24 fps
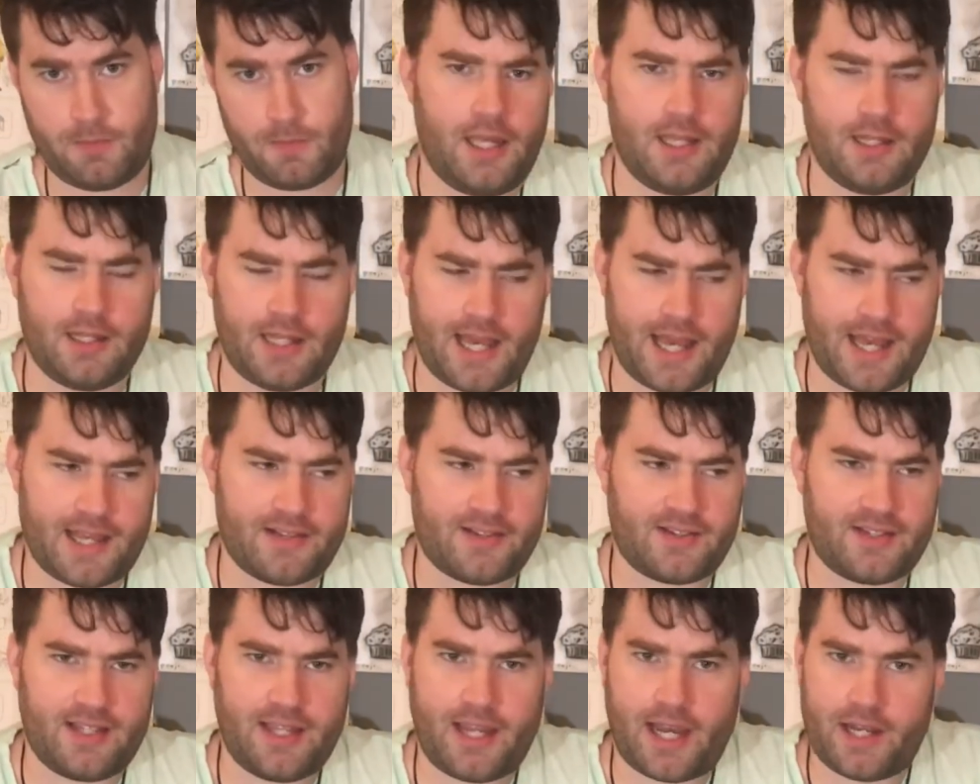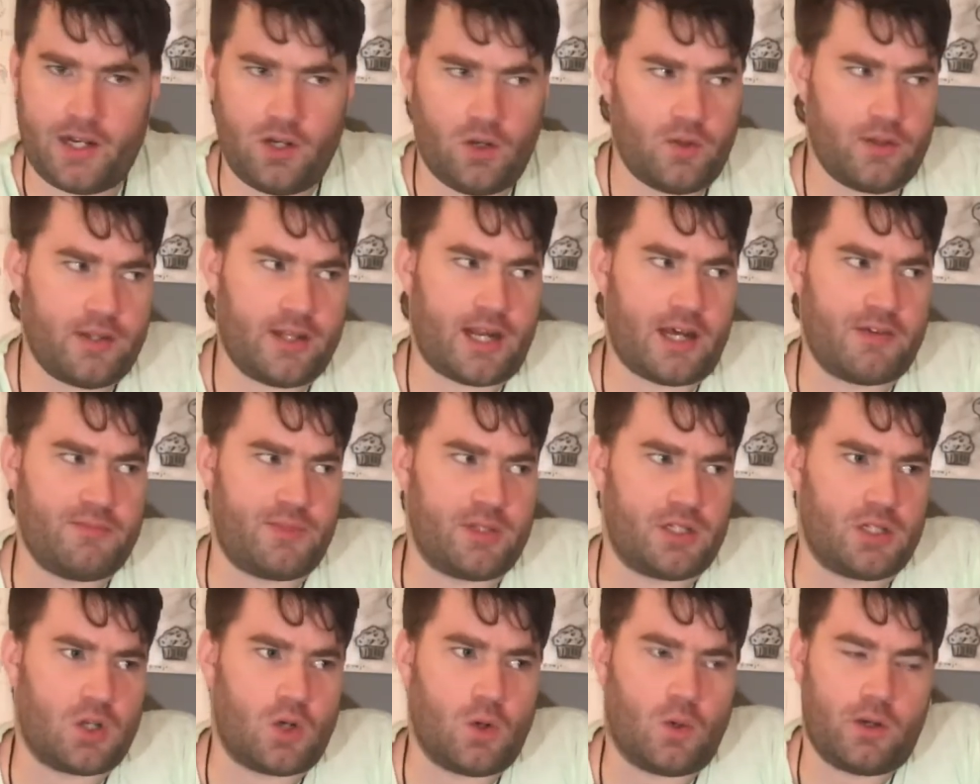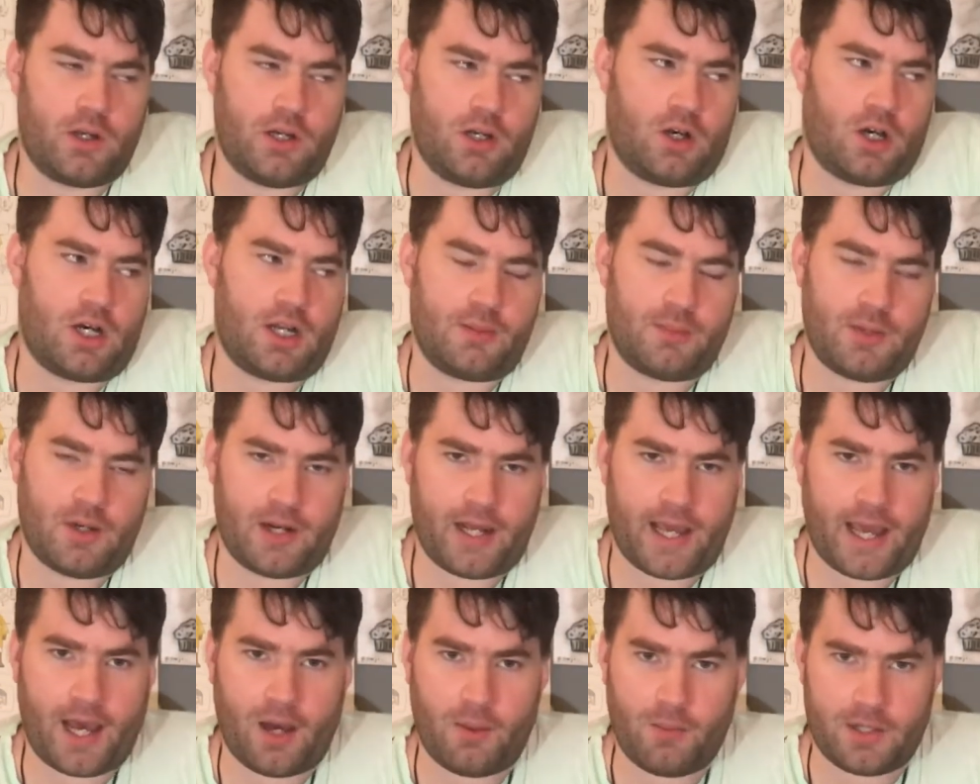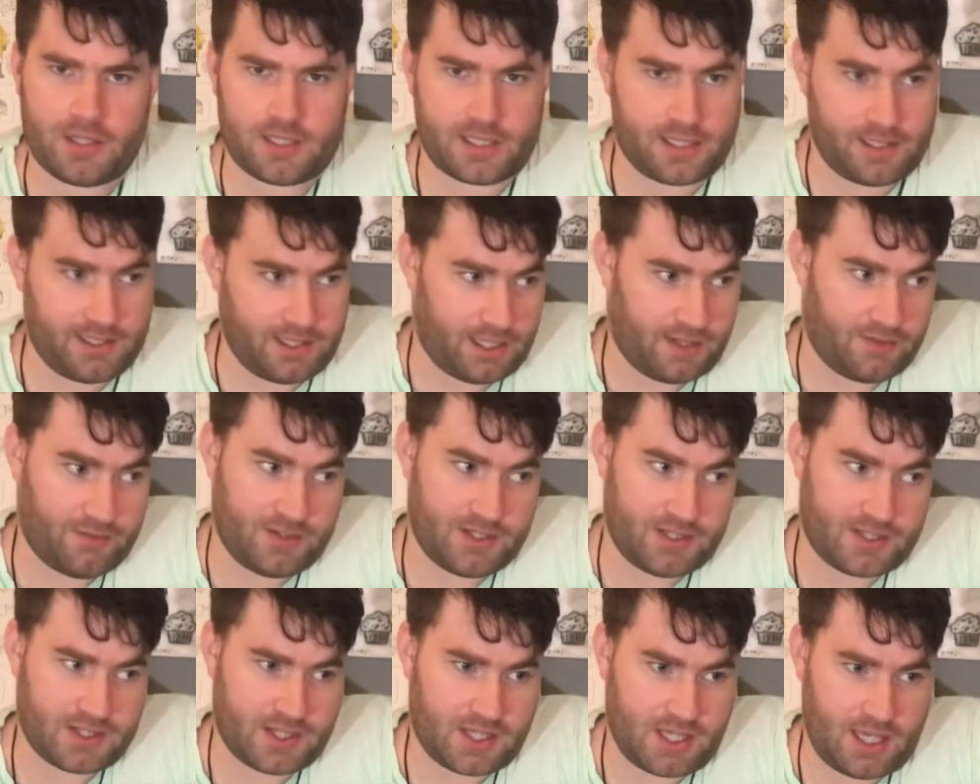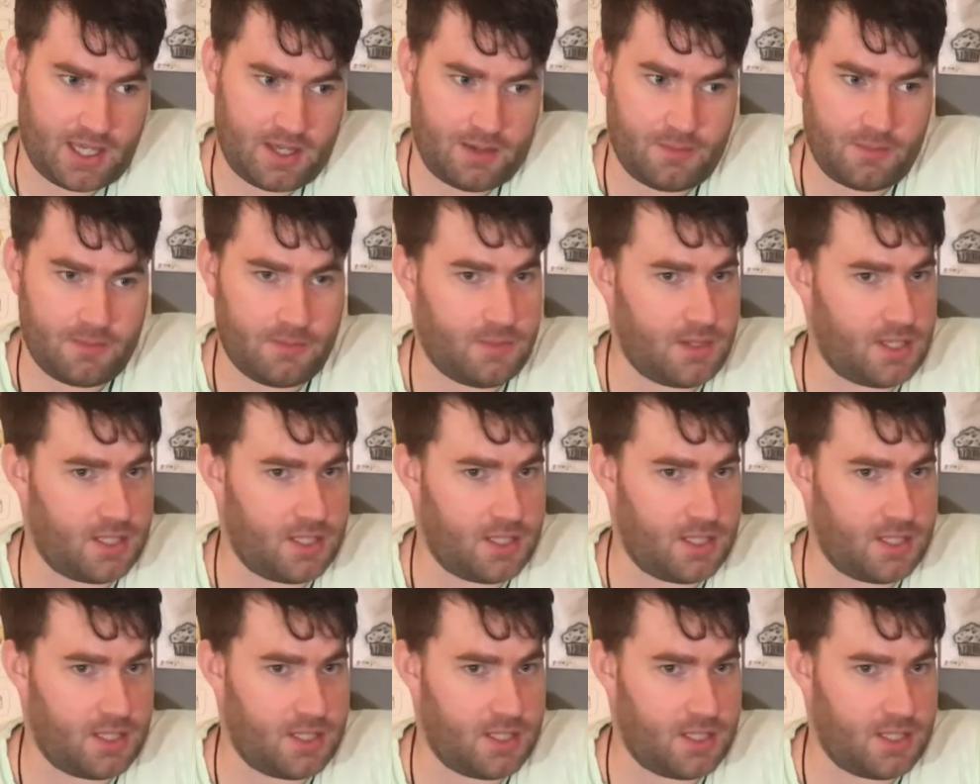And lastly, I know that I've been going on about how much I love this game.